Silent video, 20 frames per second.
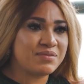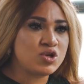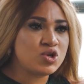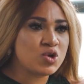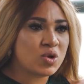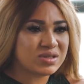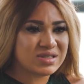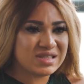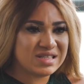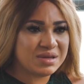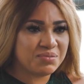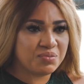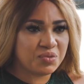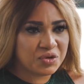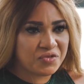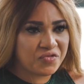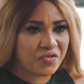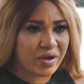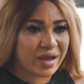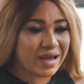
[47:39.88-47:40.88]
am not in the
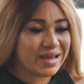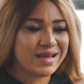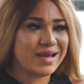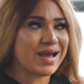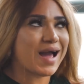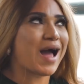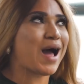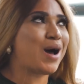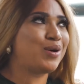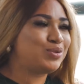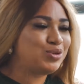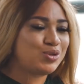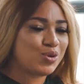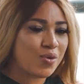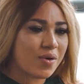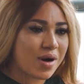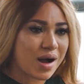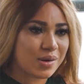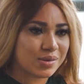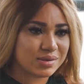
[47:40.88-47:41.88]
mood for any
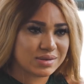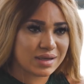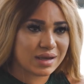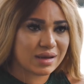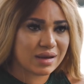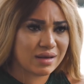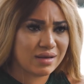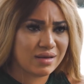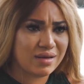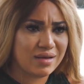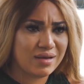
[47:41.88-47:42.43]
outdoor outing.